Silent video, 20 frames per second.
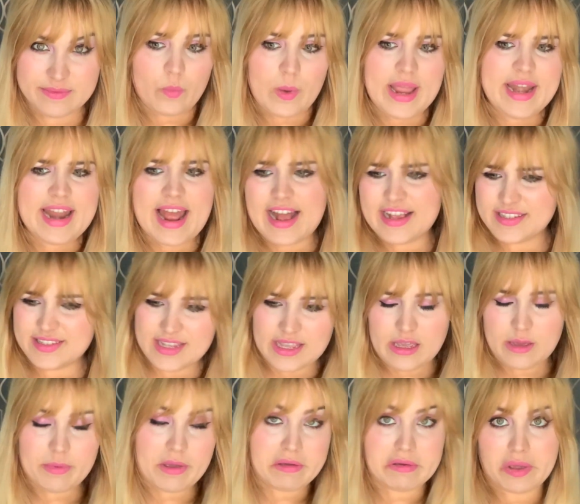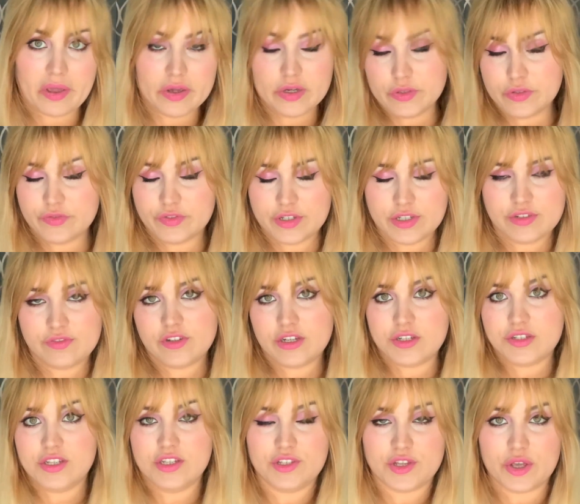When asking about covert
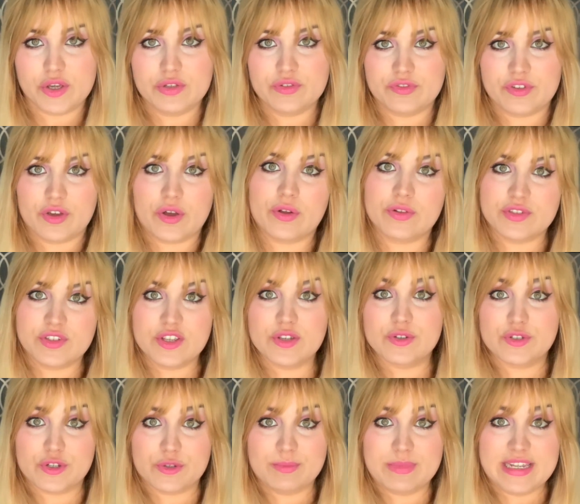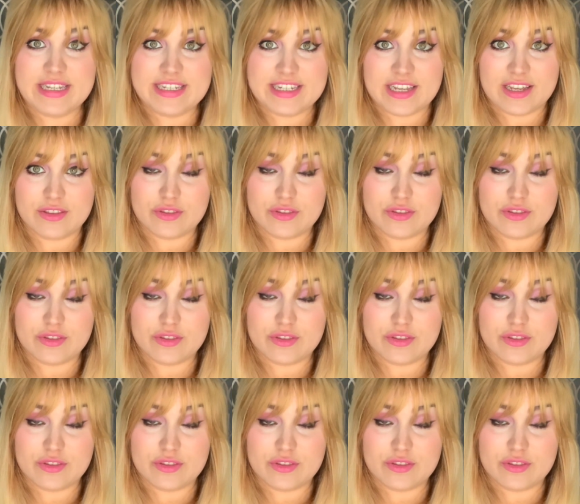versus overt on social media,